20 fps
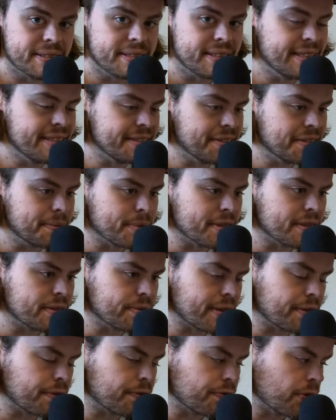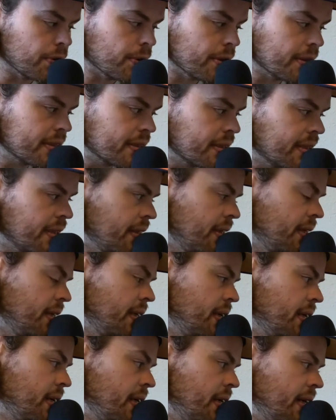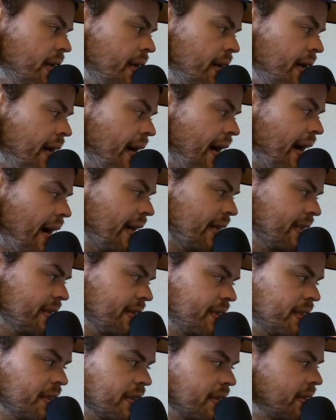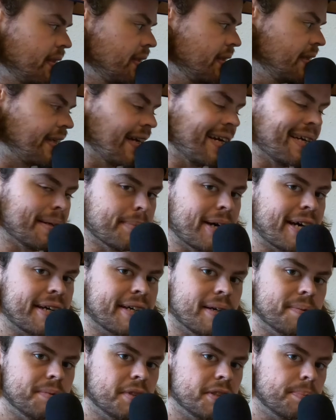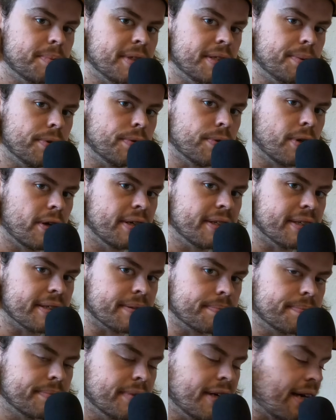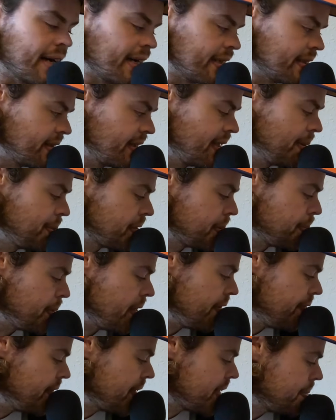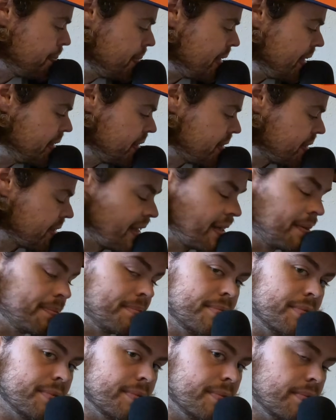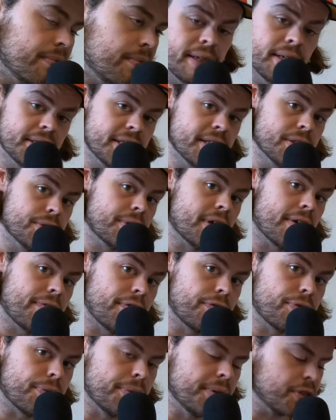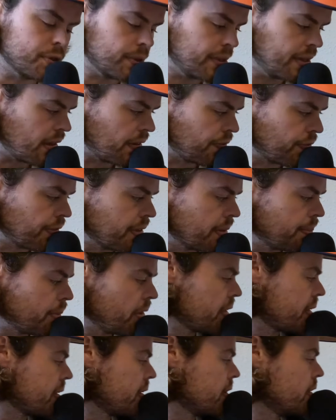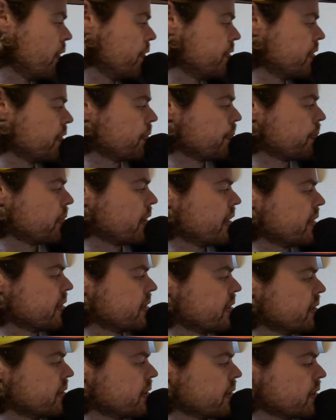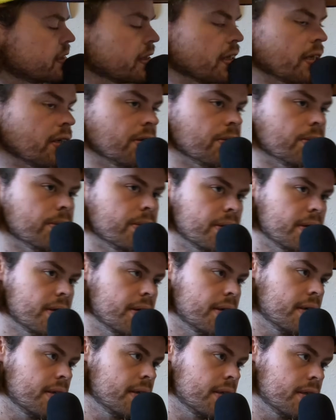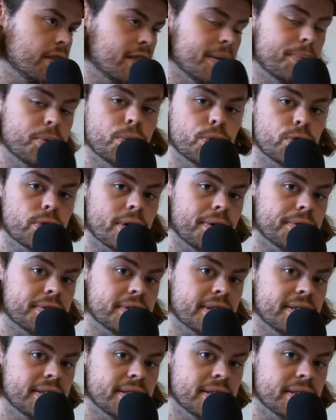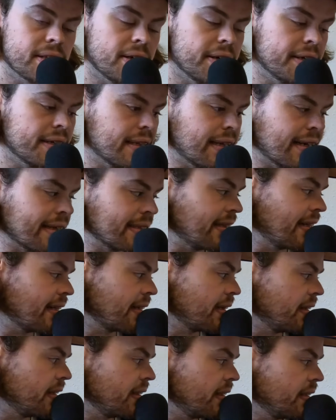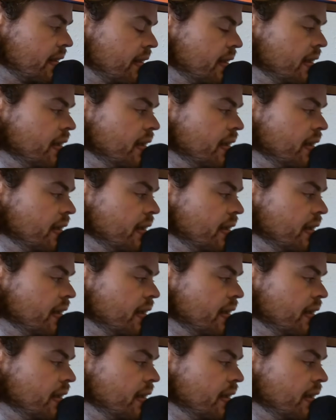just easy spins around the forest and just getting back up to speed with riding. And it was a perfect companion to that. Since recovering from the injury, I've ridden the bike in a lot of different places. So typical trail centres like Langdegla,